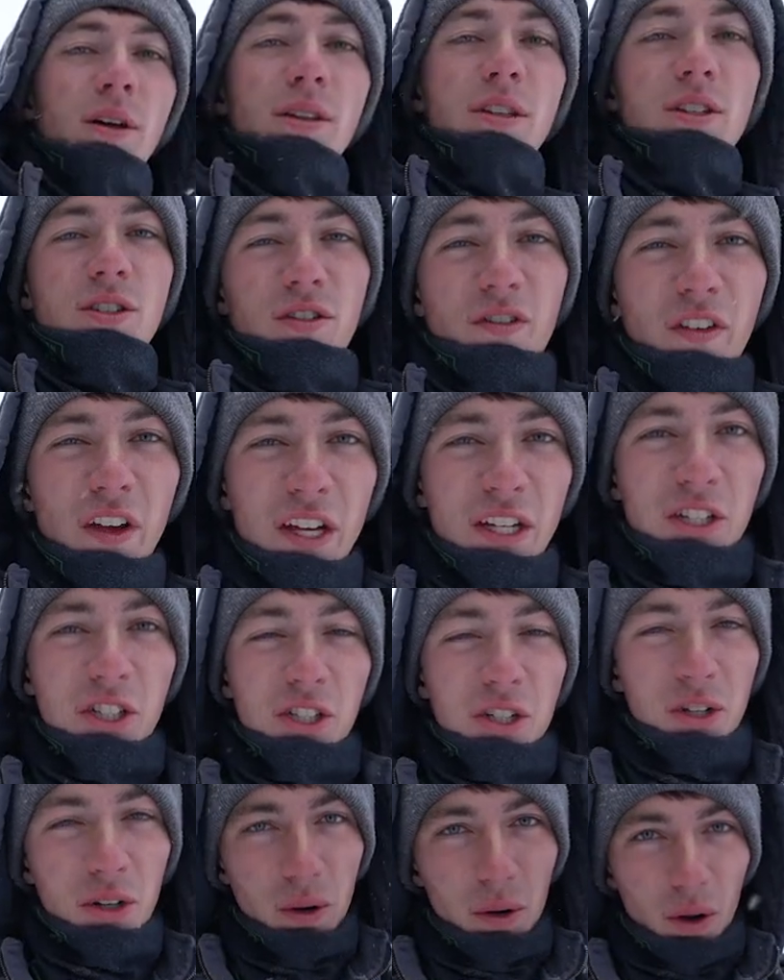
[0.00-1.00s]
These
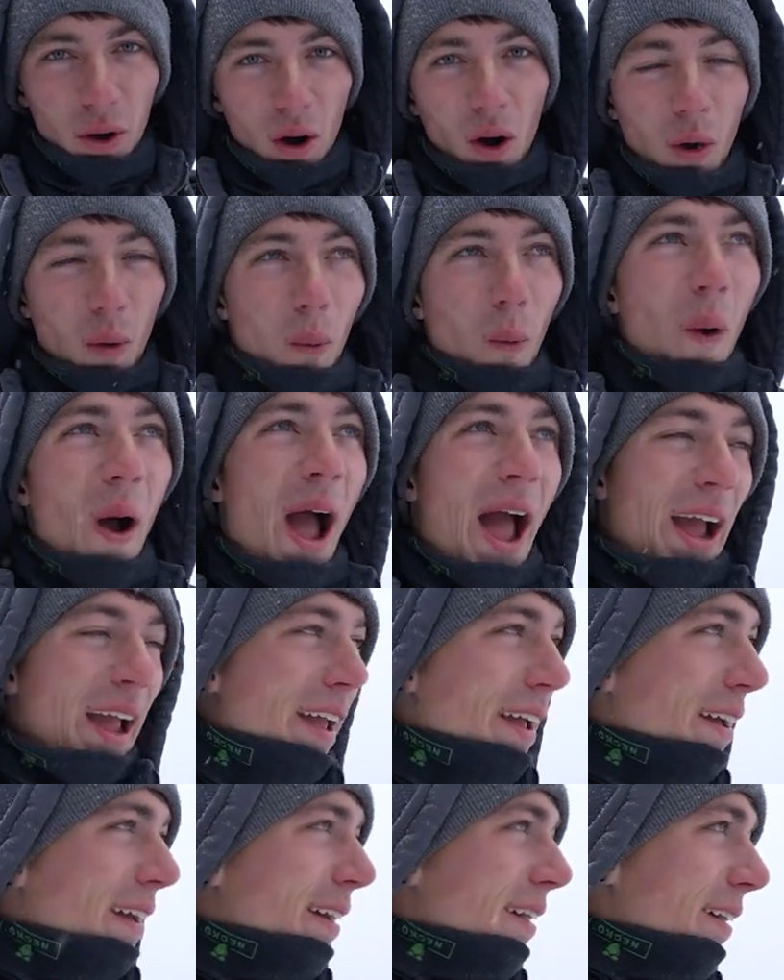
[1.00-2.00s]
fish are whack.